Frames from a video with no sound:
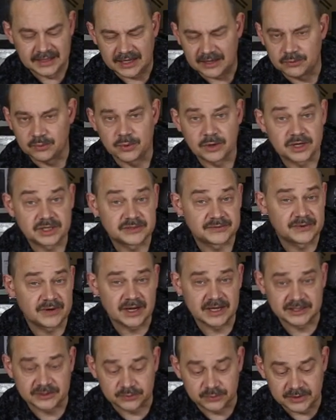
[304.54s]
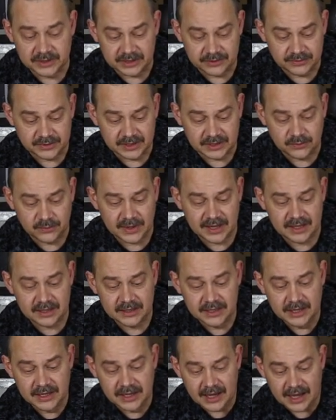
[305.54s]
It works for us really, really
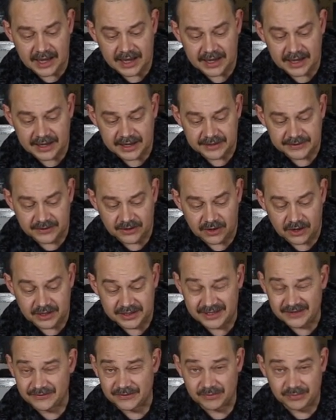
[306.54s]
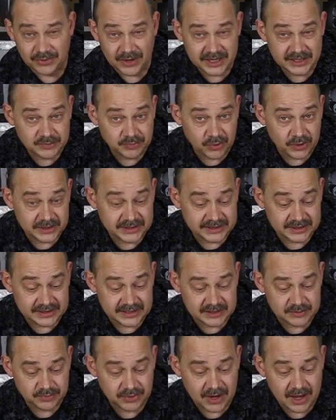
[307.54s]
well. Uh, there are different price points on
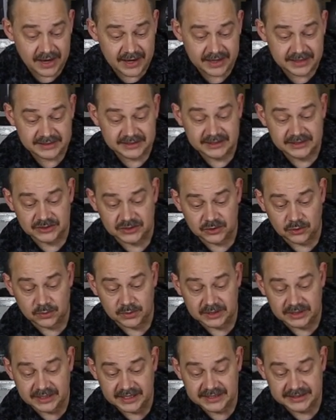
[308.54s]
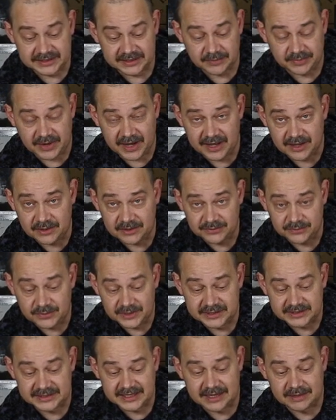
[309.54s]
these products, so we'll list the Pyle
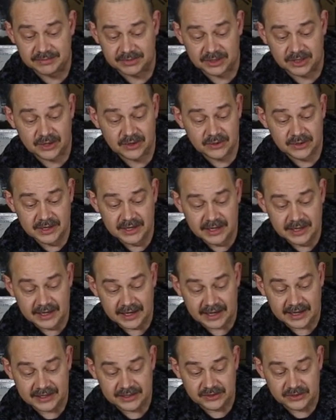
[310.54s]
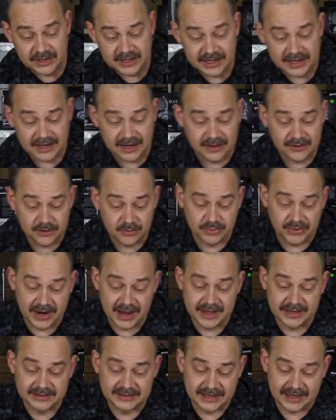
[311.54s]
ones down below. Uh, you can get other
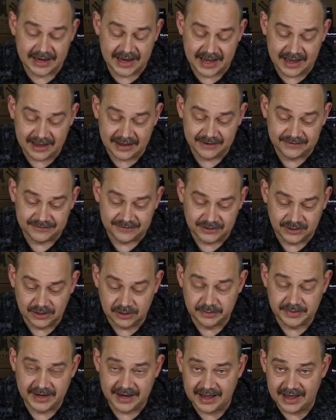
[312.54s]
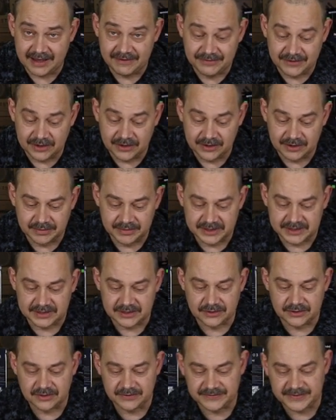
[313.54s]
brands that have a little bit heavier
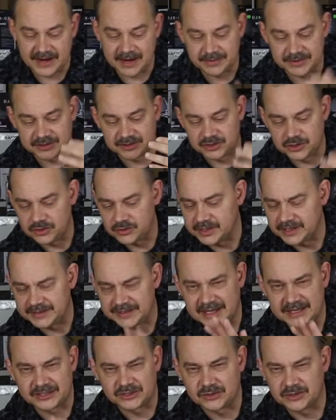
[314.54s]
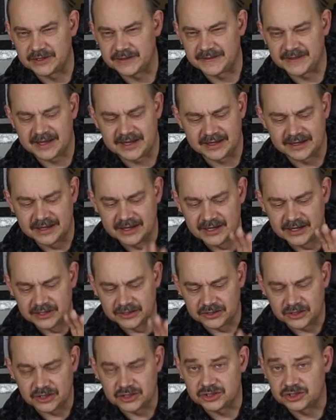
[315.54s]
material fabric to it, that sort of thing.
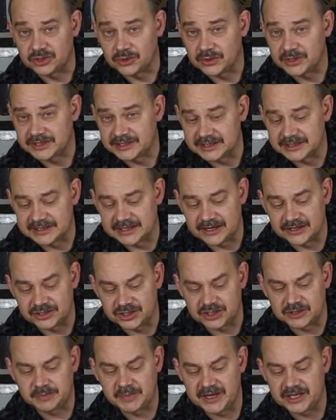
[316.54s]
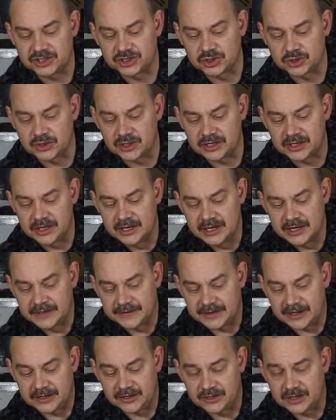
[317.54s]
There are choices there. Just make sure
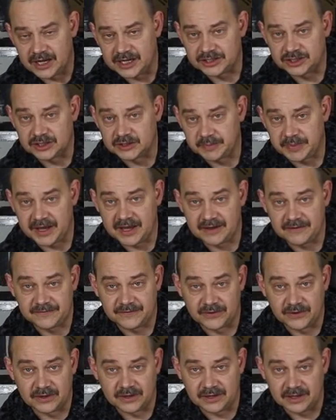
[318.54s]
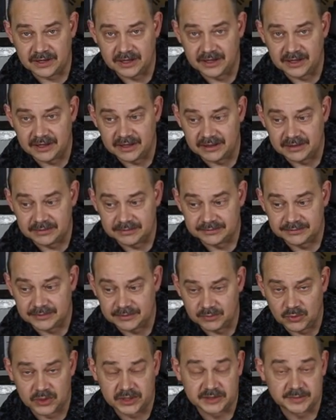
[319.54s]
that you're not just paying for a
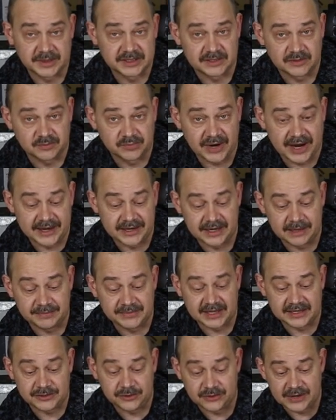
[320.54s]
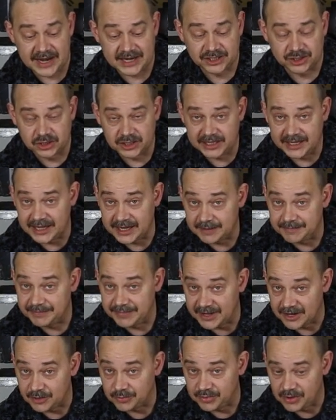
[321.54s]
more expensive brand name, that you're actually going to get a
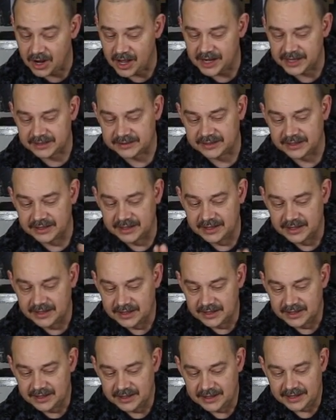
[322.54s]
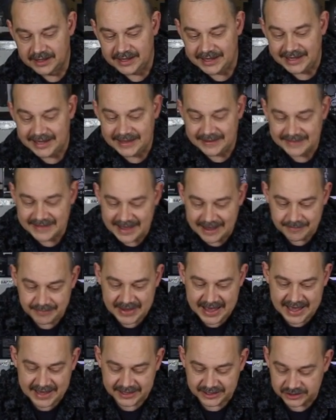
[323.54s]
better product in that
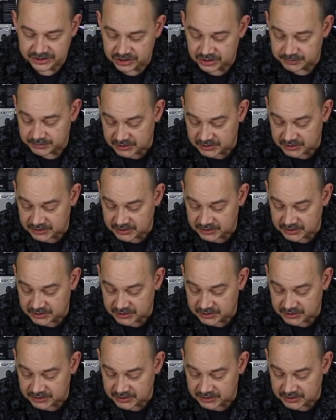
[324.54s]
package.